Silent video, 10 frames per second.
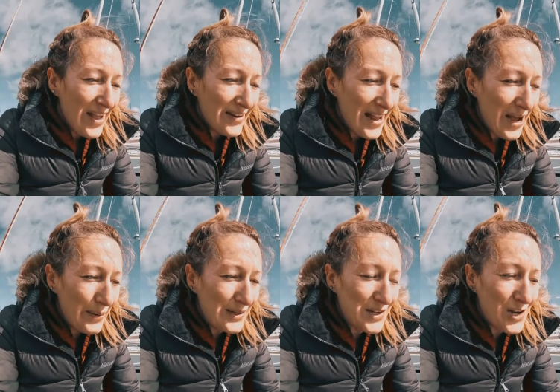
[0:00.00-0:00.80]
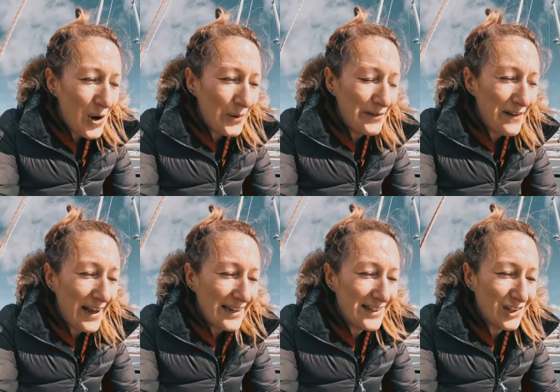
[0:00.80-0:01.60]
Now, it's a known
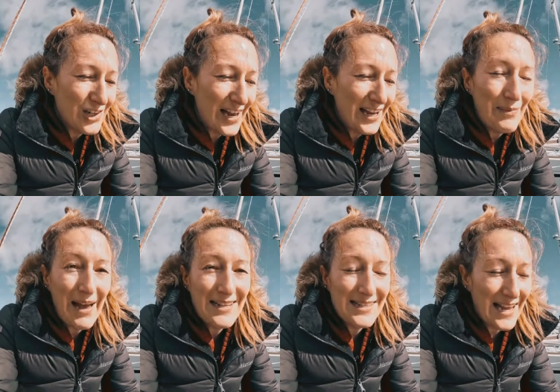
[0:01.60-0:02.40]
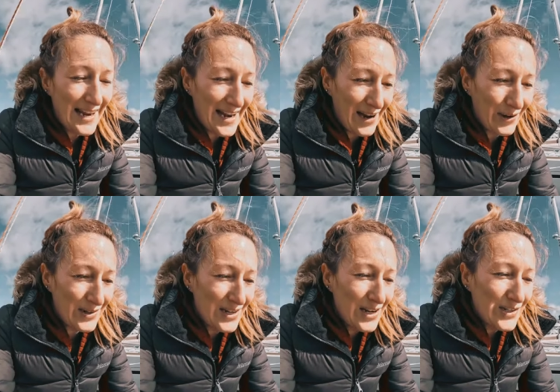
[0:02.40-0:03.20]
fact that shy Ben's getting
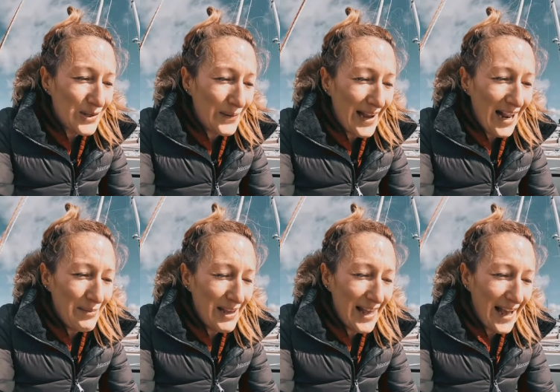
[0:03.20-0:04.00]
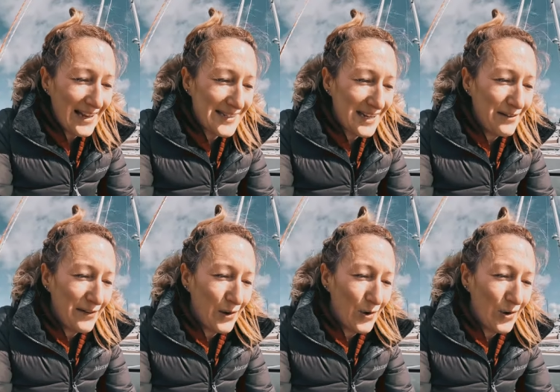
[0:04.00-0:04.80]
out, so while I'm here asking for
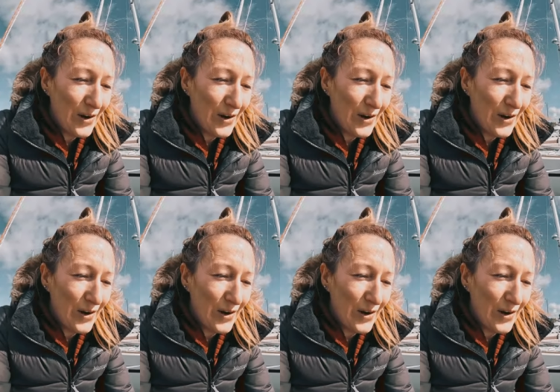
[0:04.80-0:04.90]
your